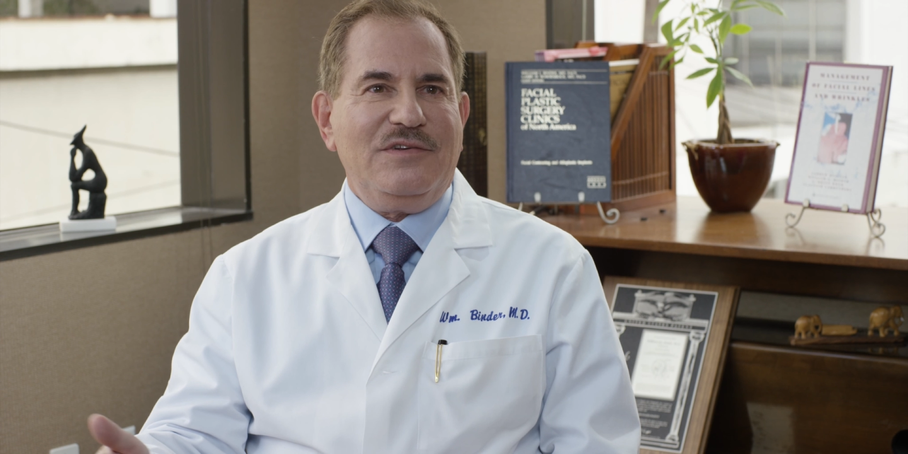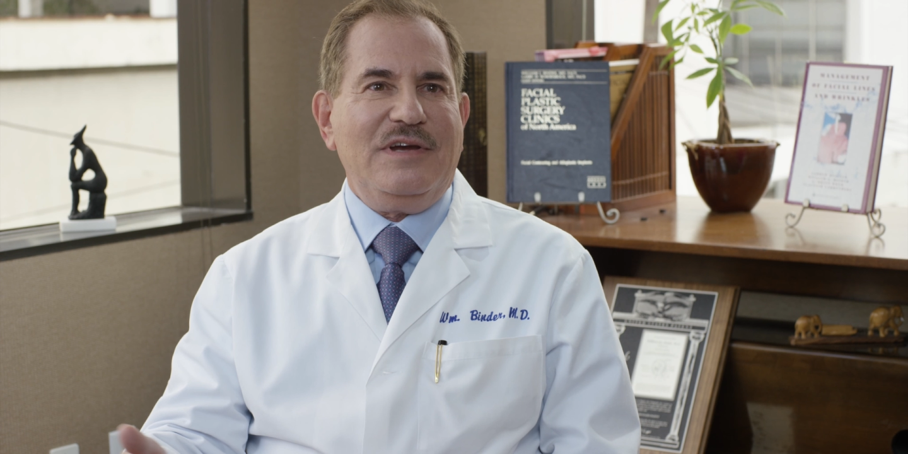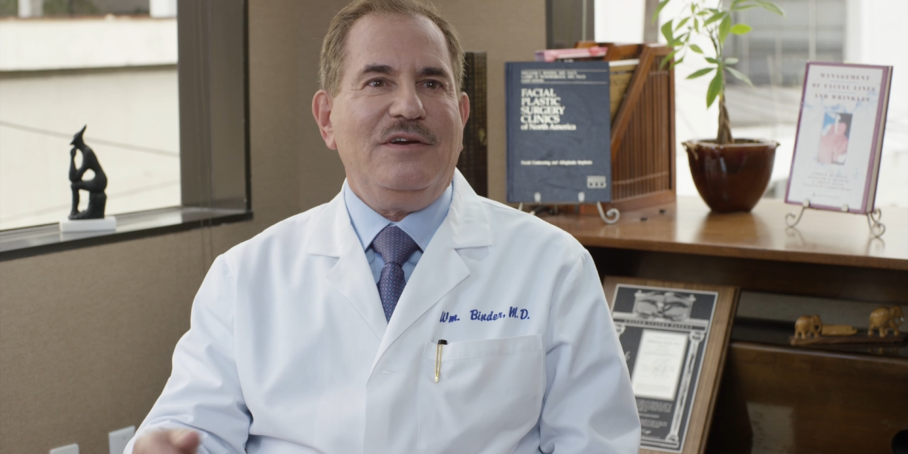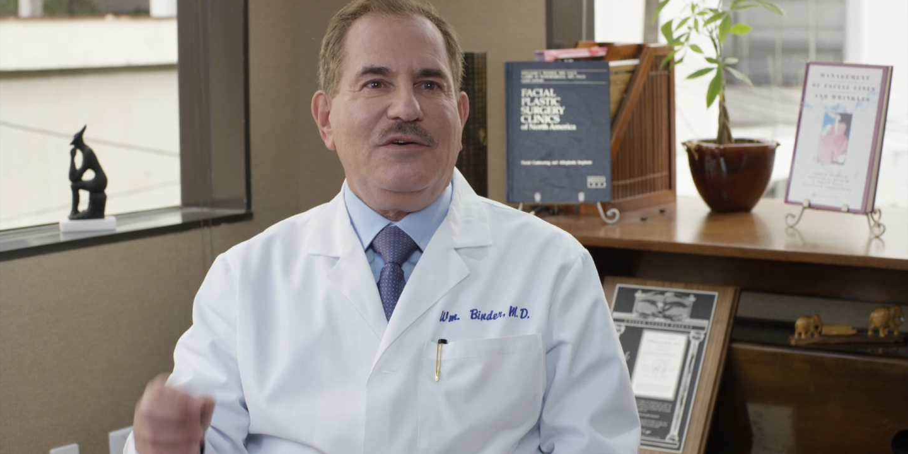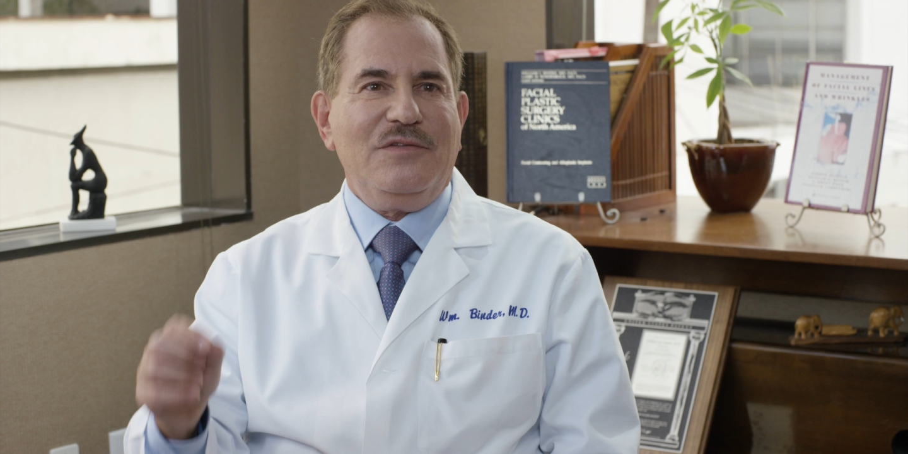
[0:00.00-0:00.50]
I
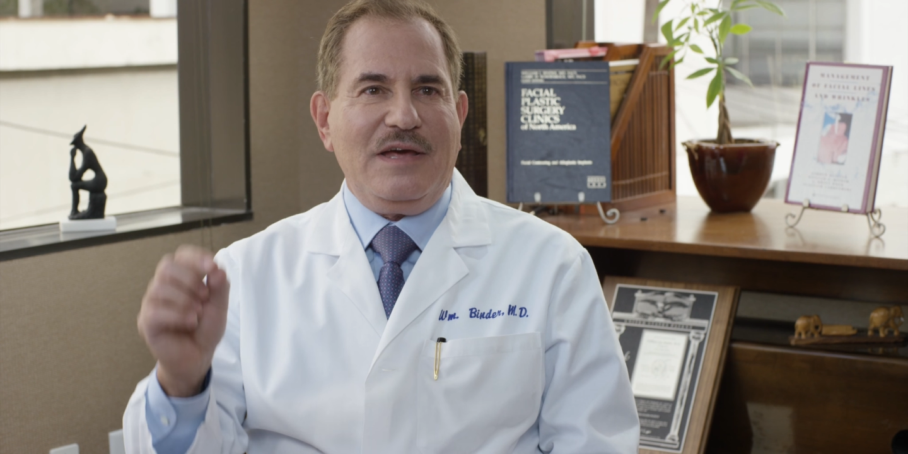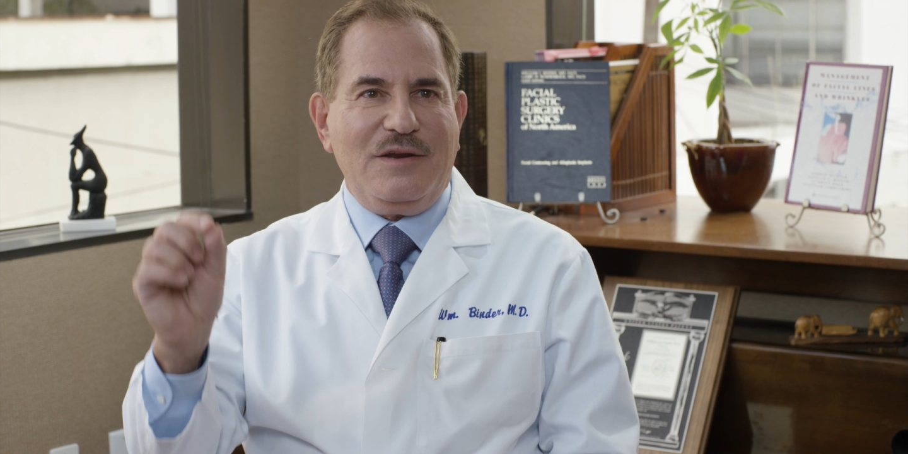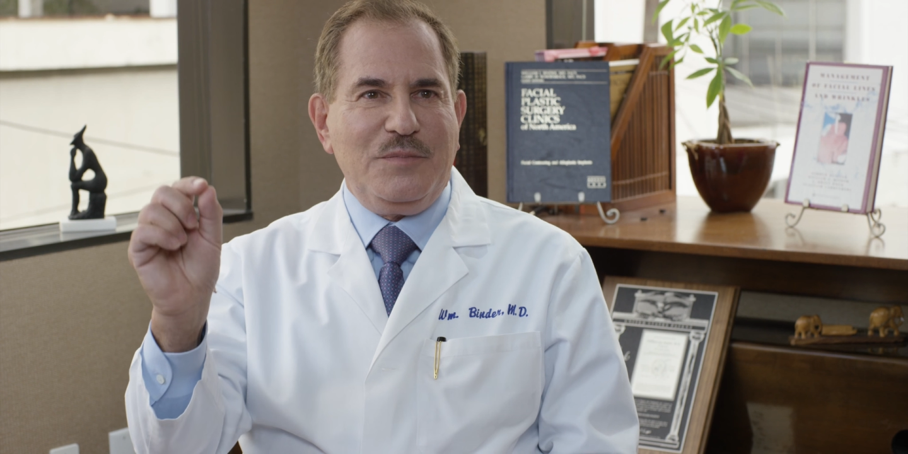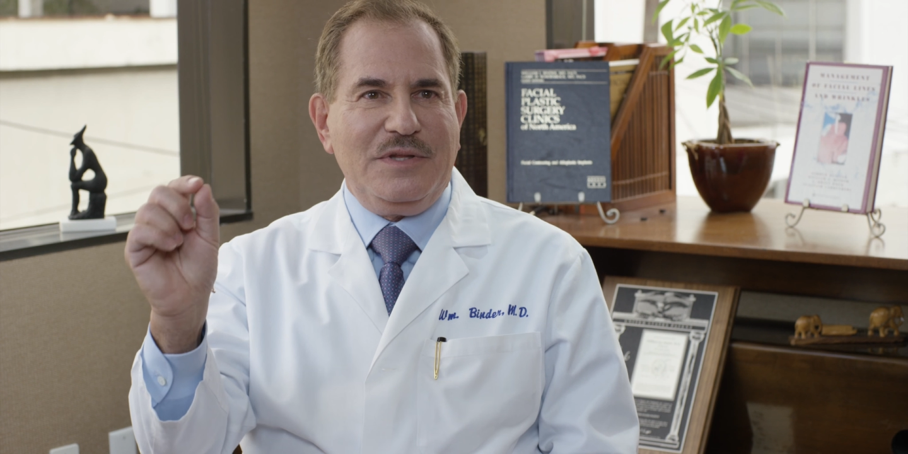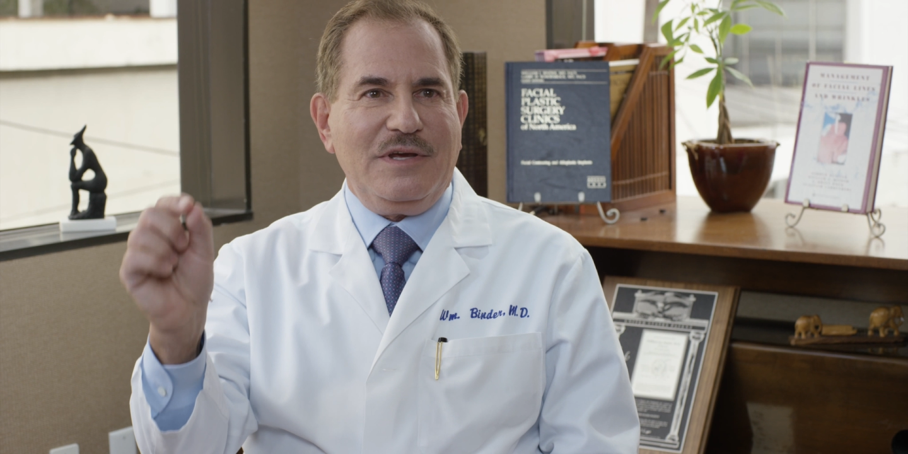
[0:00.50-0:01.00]
know that
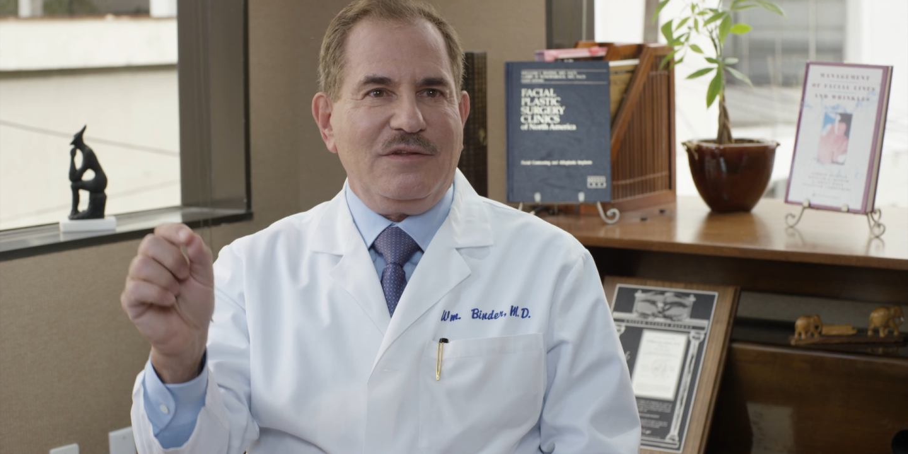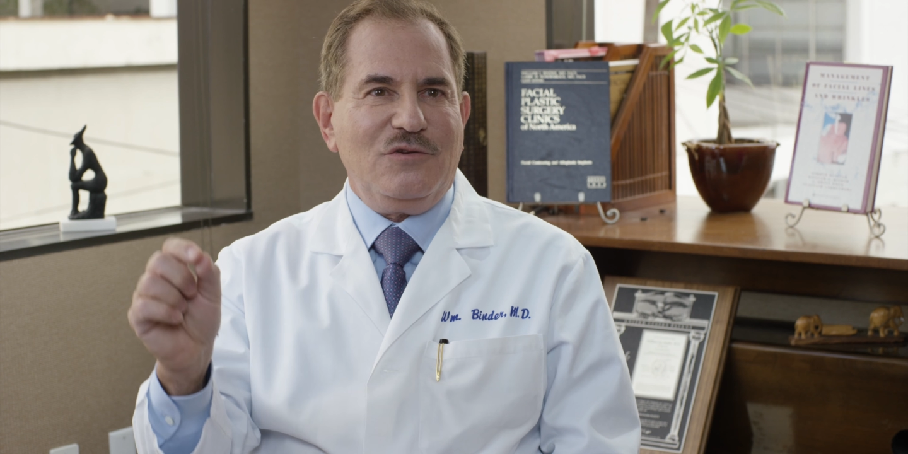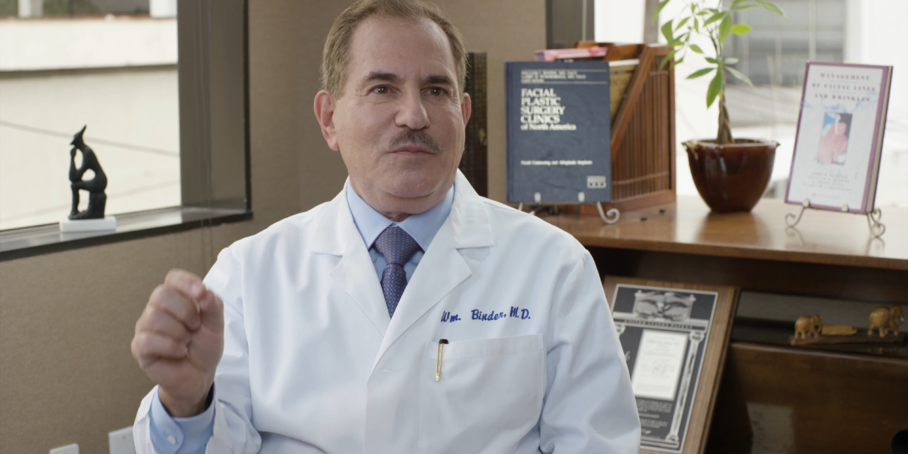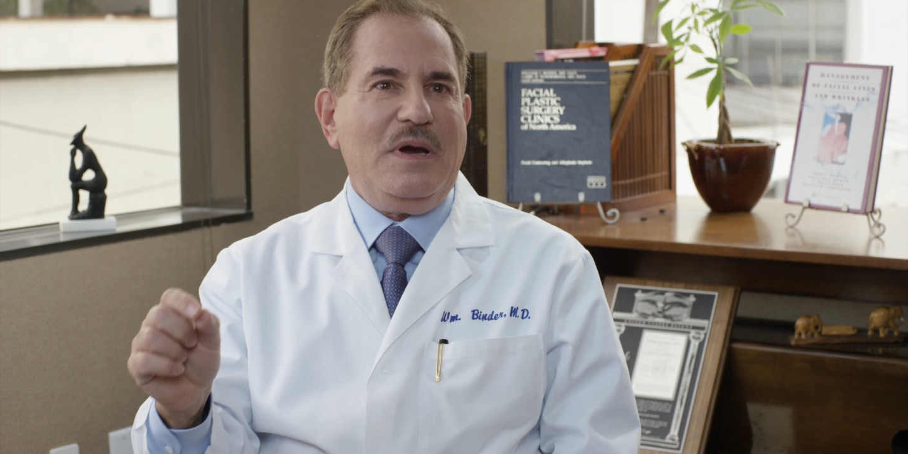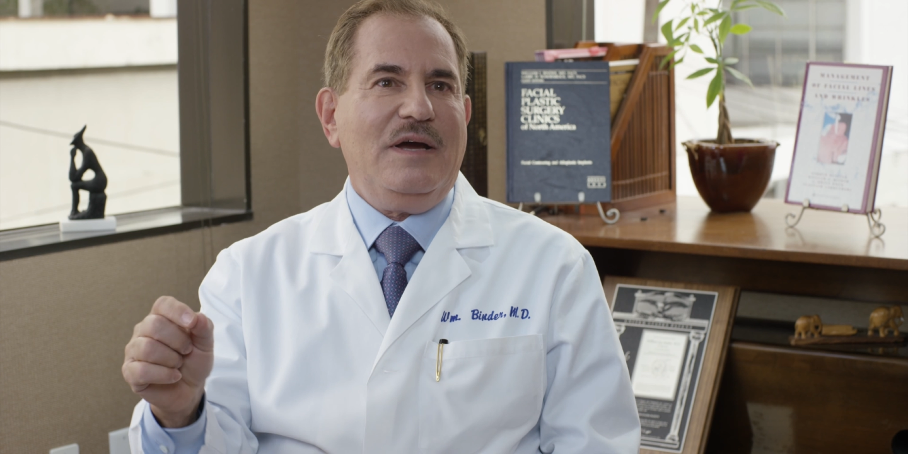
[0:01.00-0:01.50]
a particular
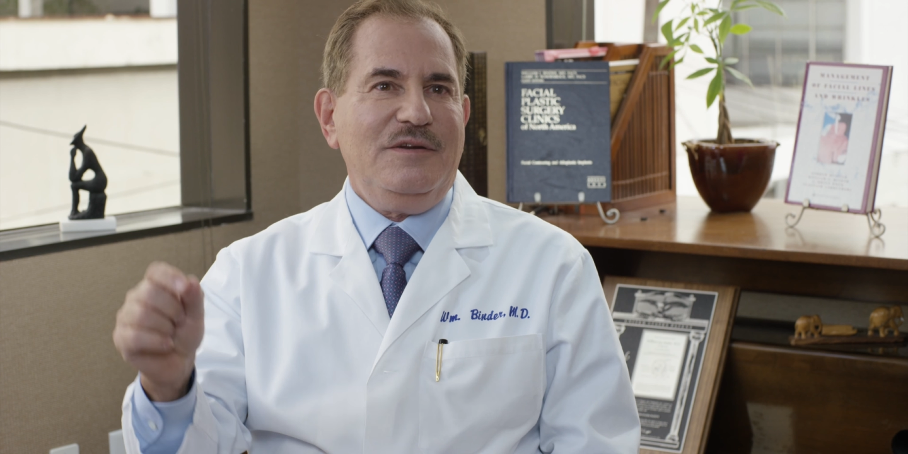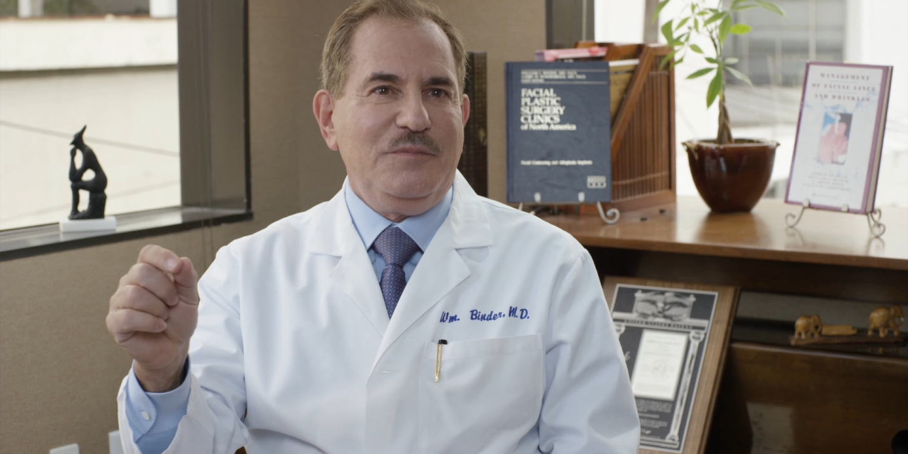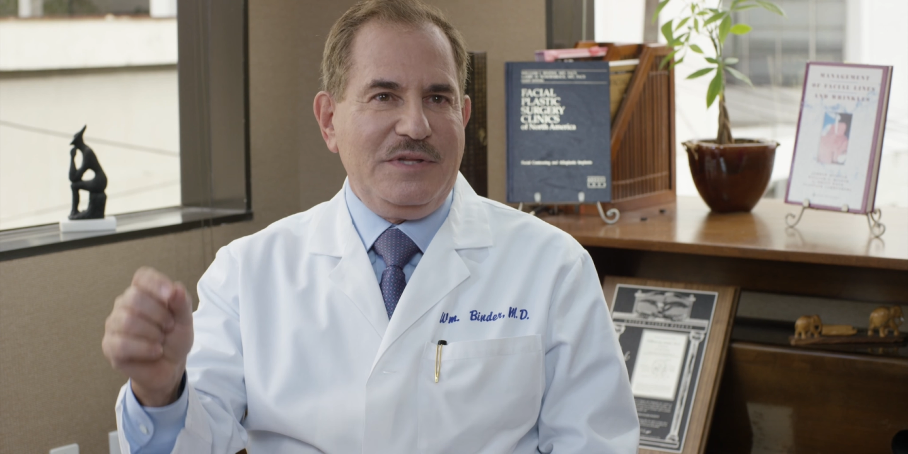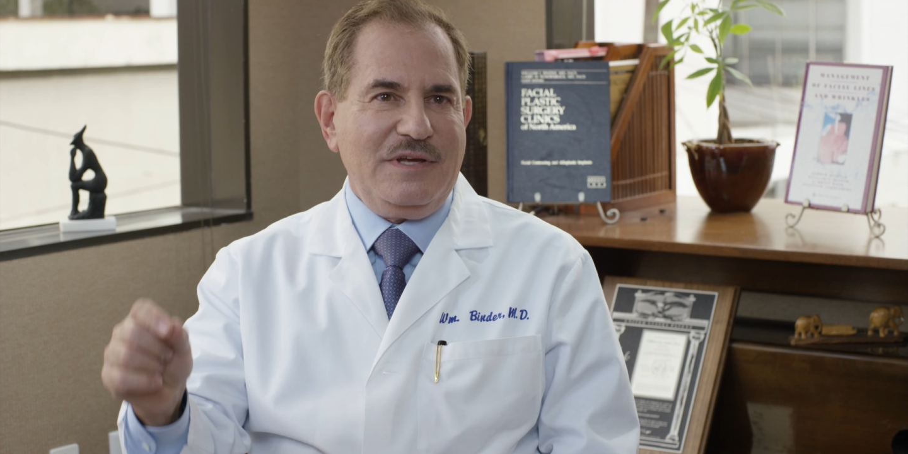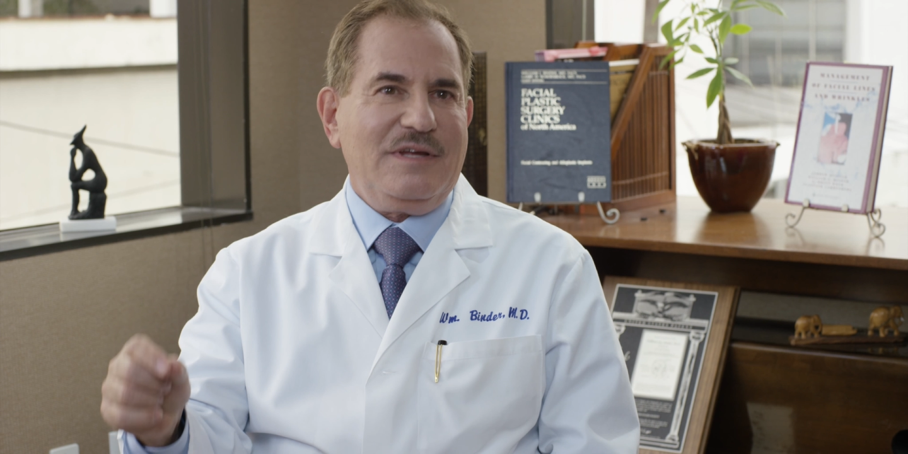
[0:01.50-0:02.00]
spot in a
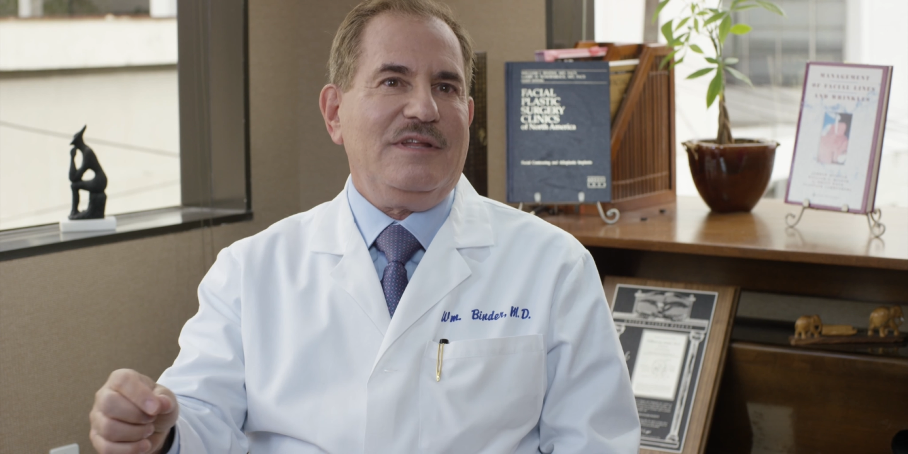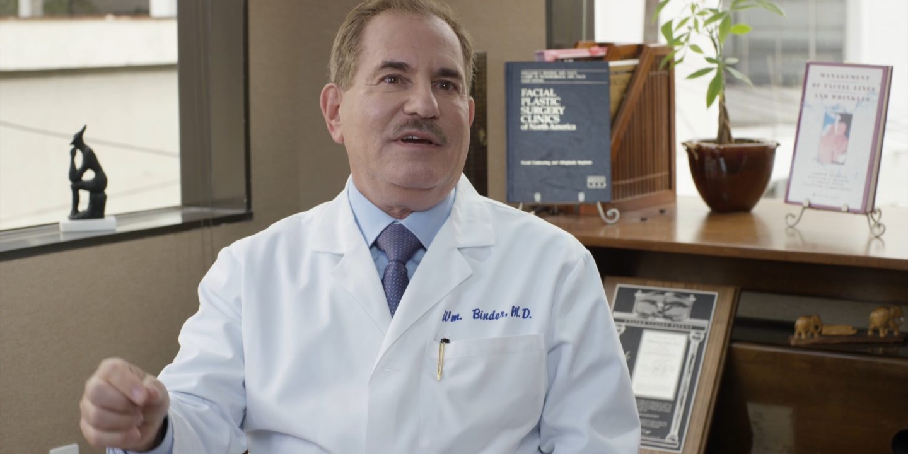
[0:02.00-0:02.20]
particular